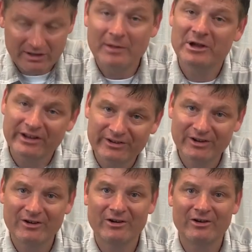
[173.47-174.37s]
Let me
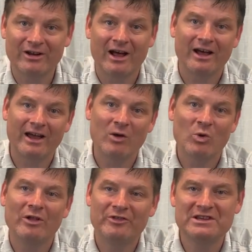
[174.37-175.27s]
consider uh, a
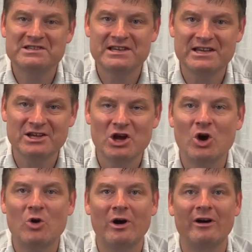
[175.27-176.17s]
wealthy
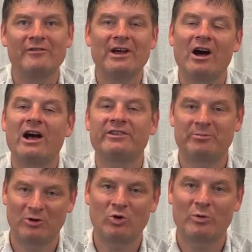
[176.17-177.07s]
CEO of a
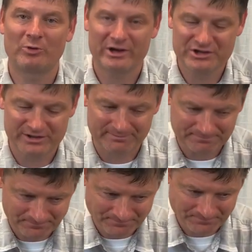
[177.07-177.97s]
hospital corporation.
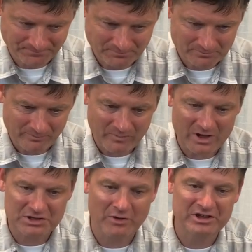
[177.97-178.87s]

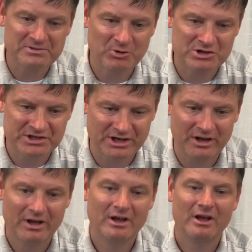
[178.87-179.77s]
So this
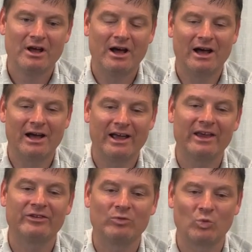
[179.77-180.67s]
person uh,
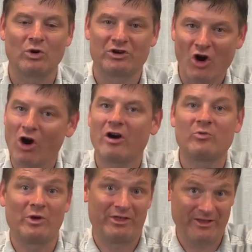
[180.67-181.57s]
has worked
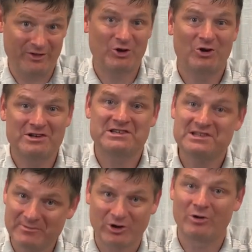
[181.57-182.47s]
hard within the current
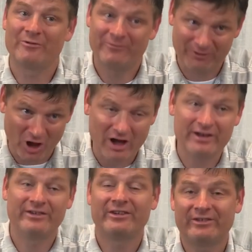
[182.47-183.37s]
system, the current
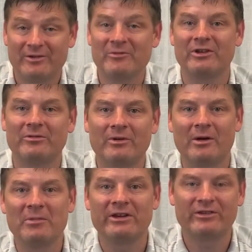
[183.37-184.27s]
flawed system that's
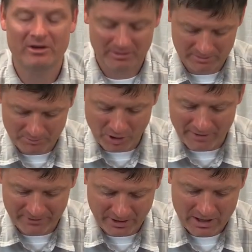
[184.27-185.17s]
uh, based on
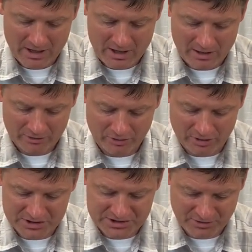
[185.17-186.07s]
profit to a
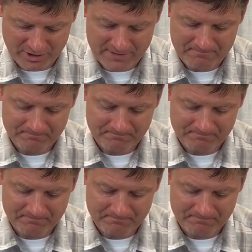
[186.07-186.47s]
large degree.